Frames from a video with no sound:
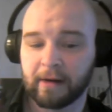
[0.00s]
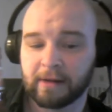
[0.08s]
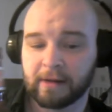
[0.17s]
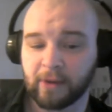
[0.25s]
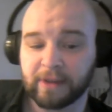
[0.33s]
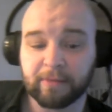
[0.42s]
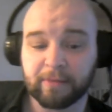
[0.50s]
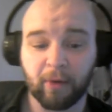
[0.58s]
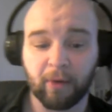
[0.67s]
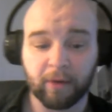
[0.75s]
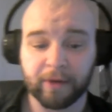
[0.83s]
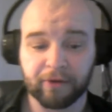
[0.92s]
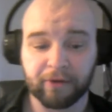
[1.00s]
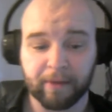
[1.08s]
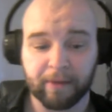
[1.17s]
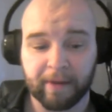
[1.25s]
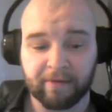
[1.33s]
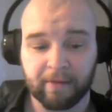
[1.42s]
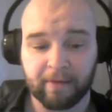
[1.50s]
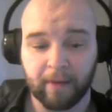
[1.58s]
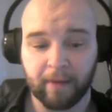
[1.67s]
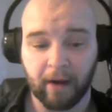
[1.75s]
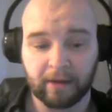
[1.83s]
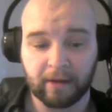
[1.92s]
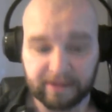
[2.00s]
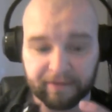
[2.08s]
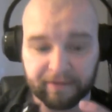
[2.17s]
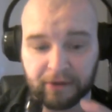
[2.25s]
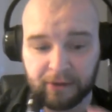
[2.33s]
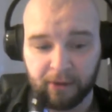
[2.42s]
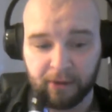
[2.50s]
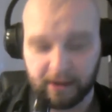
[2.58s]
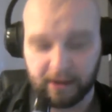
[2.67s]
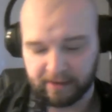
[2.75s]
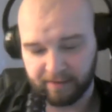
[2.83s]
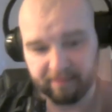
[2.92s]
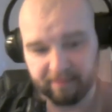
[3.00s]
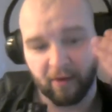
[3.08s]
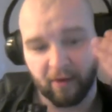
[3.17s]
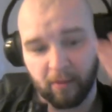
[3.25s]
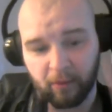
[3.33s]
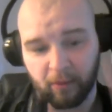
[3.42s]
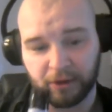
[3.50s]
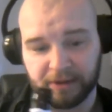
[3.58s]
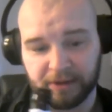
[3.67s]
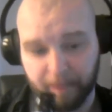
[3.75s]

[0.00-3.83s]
It's always important when you drink beer from the bottle is if you're too aggressive, the foam will just.